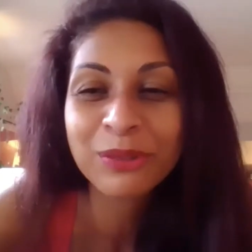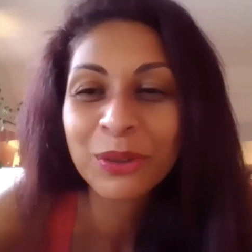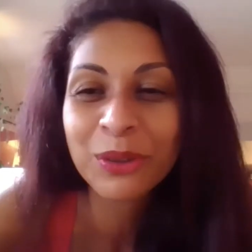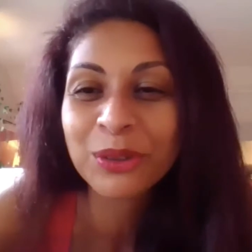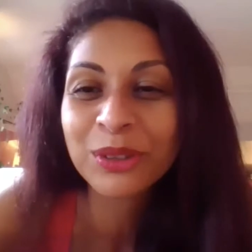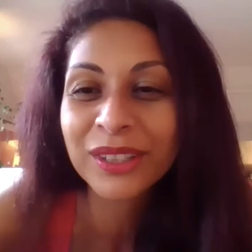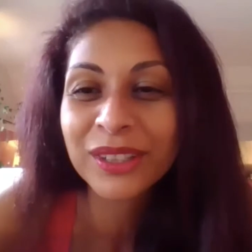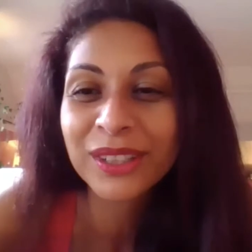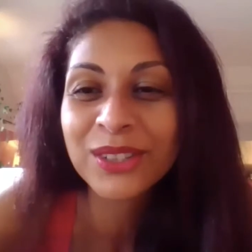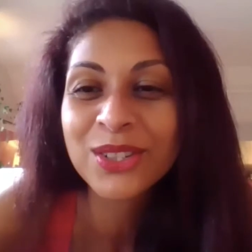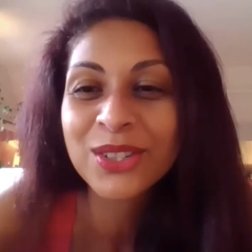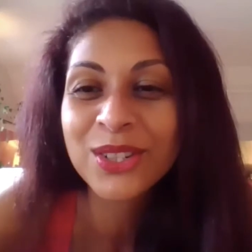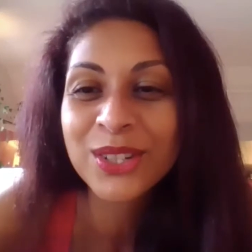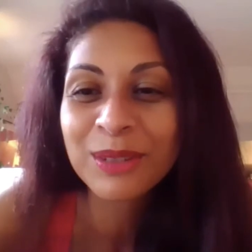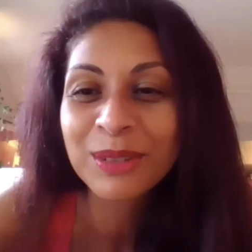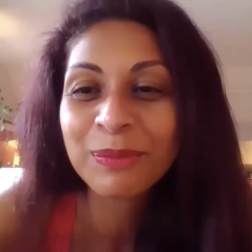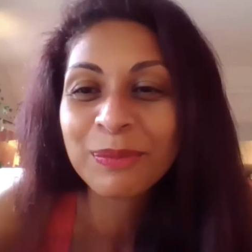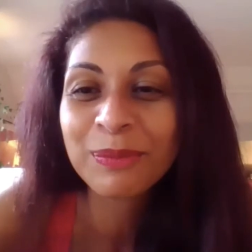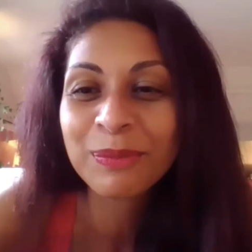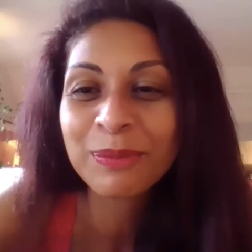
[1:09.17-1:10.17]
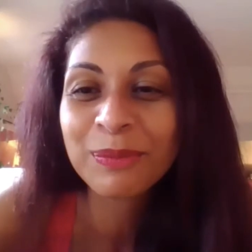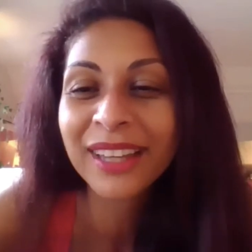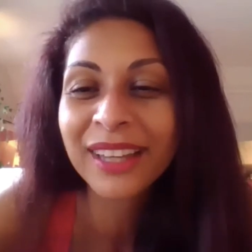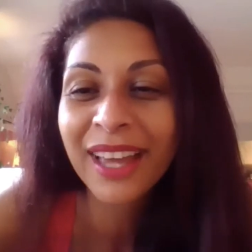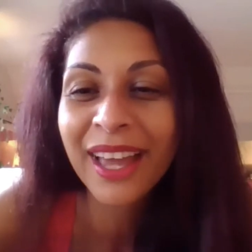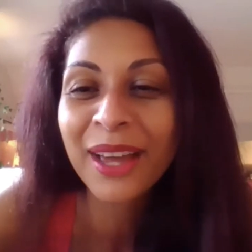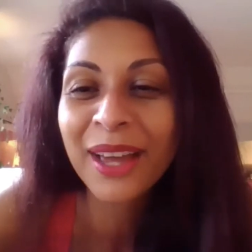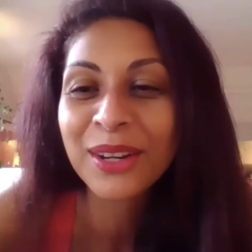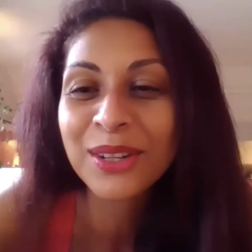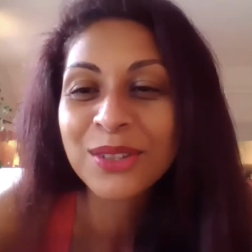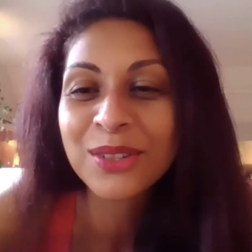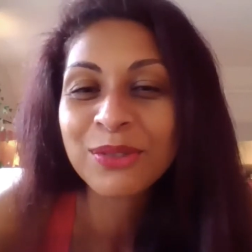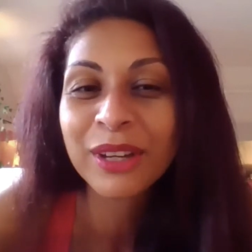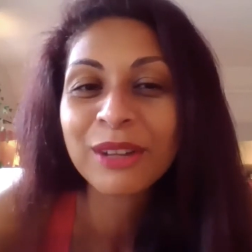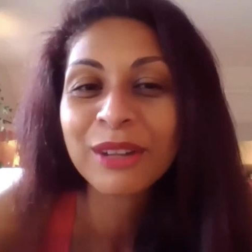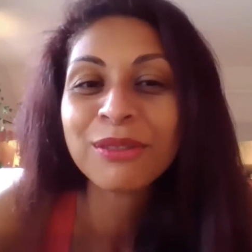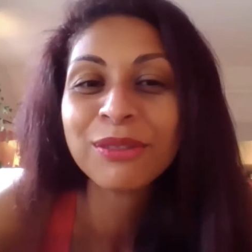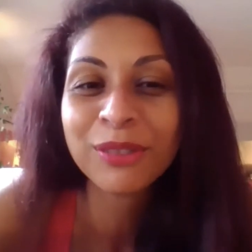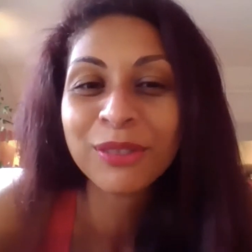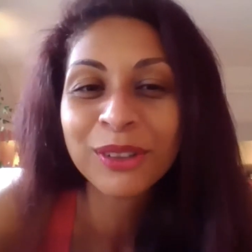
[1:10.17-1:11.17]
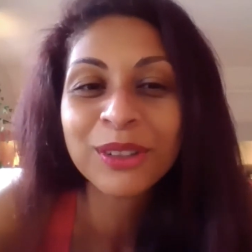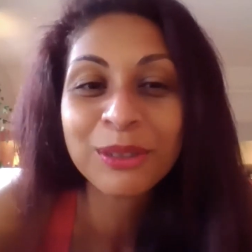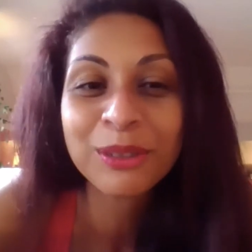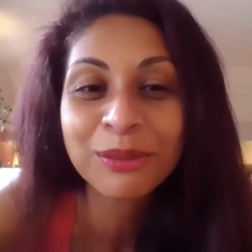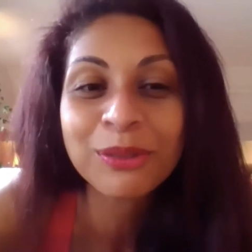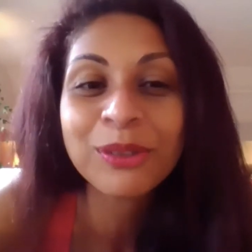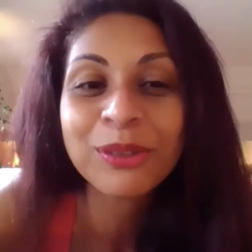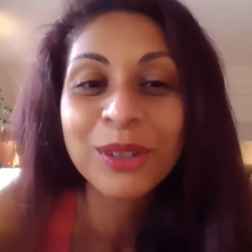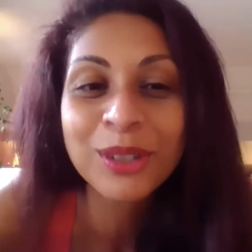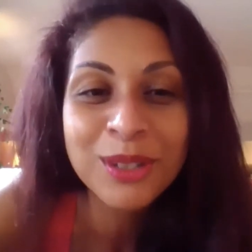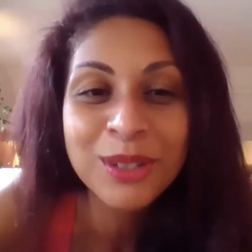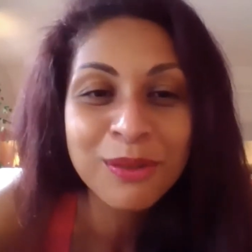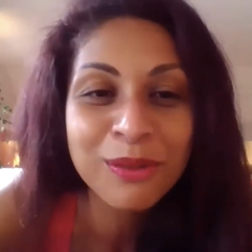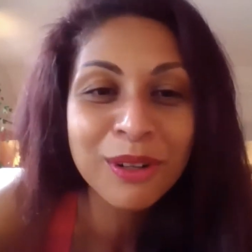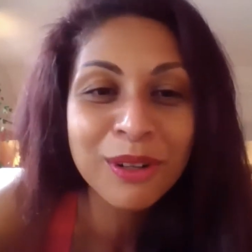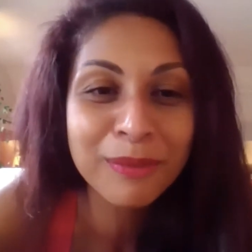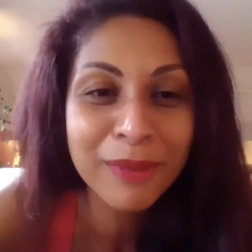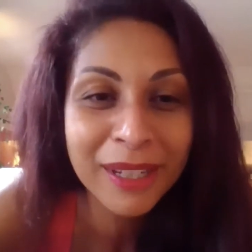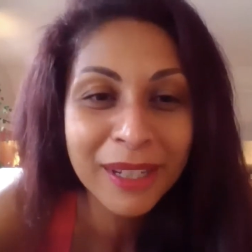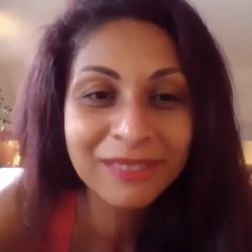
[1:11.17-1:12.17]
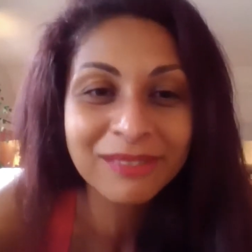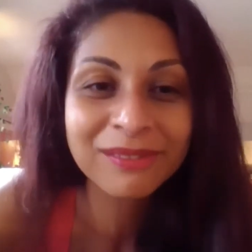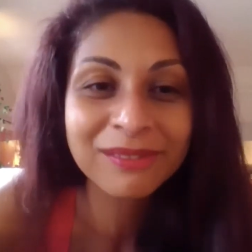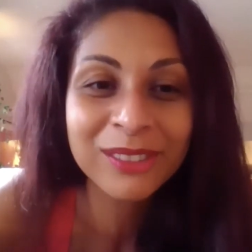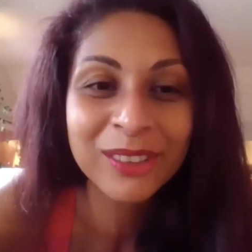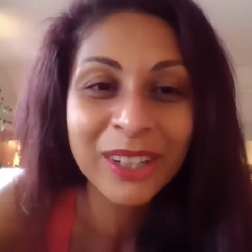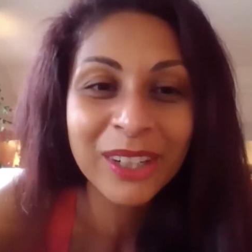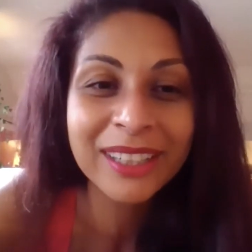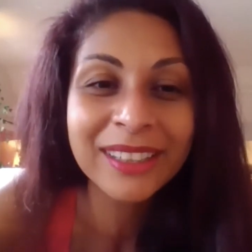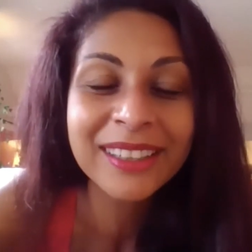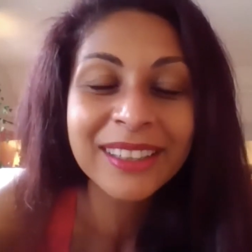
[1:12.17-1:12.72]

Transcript: foliage deeply and infer the forest from it, right?